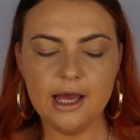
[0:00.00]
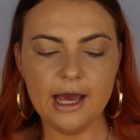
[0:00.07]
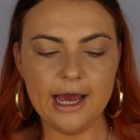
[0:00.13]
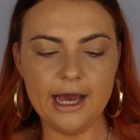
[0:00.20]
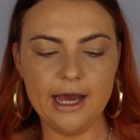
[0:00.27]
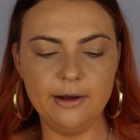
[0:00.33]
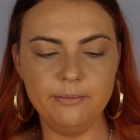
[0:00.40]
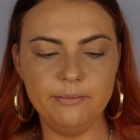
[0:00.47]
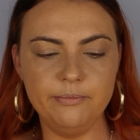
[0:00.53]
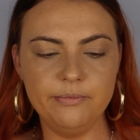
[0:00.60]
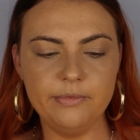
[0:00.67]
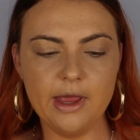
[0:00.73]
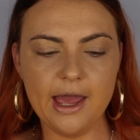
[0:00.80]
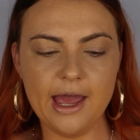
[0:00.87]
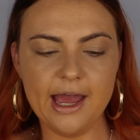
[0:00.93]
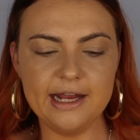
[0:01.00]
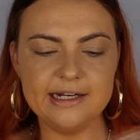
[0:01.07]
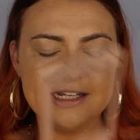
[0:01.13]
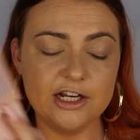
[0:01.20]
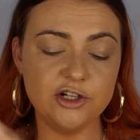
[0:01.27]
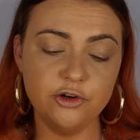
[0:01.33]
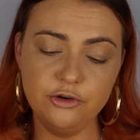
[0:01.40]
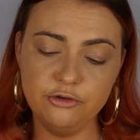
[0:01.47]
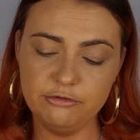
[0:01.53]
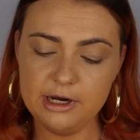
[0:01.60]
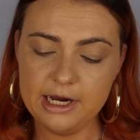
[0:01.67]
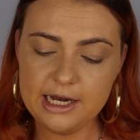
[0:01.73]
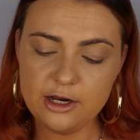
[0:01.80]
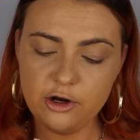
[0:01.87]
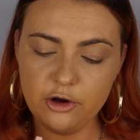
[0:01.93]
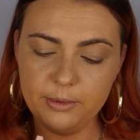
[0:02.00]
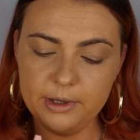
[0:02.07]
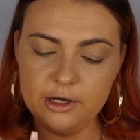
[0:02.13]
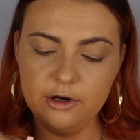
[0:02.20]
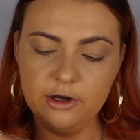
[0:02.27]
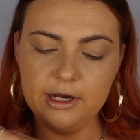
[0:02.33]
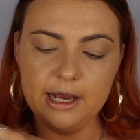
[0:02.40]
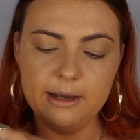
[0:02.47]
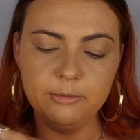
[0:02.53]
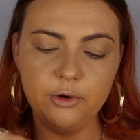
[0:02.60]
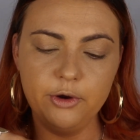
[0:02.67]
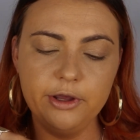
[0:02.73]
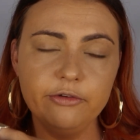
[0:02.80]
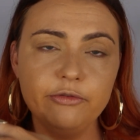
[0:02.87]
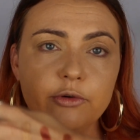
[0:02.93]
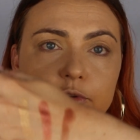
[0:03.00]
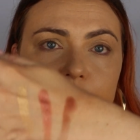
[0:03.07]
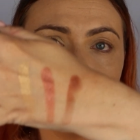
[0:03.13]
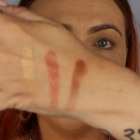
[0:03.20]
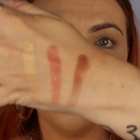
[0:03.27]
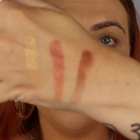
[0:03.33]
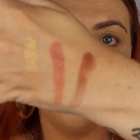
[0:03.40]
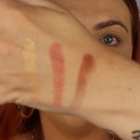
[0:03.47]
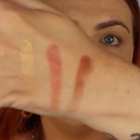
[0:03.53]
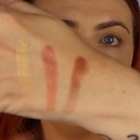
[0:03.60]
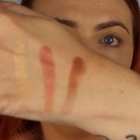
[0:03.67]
And I don't really know what look I'm going for today,